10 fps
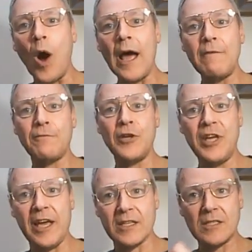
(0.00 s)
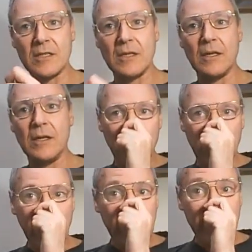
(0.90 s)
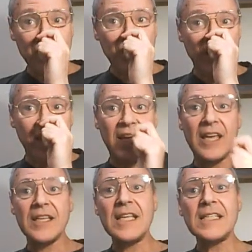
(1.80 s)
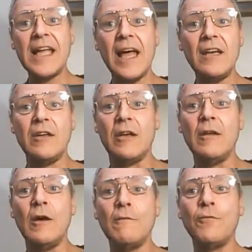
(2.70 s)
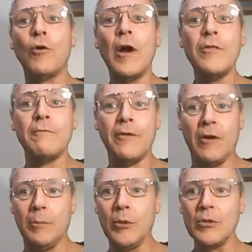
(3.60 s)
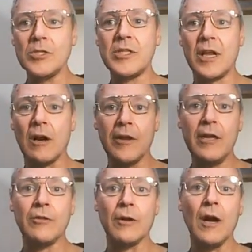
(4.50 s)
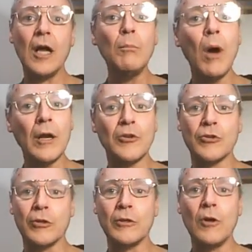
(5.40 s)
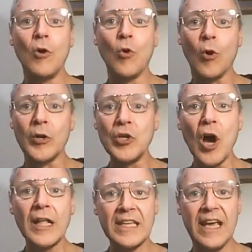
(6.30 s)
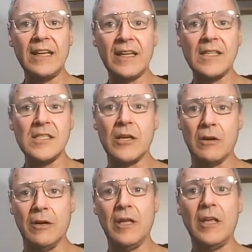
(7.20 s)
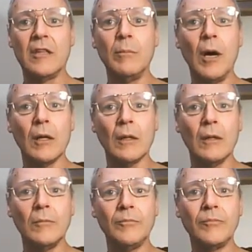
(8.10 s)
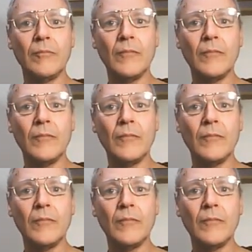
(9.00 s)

Y for yes, but age is a stand-in for other variables that are either unmonitored or not yet considered in the model.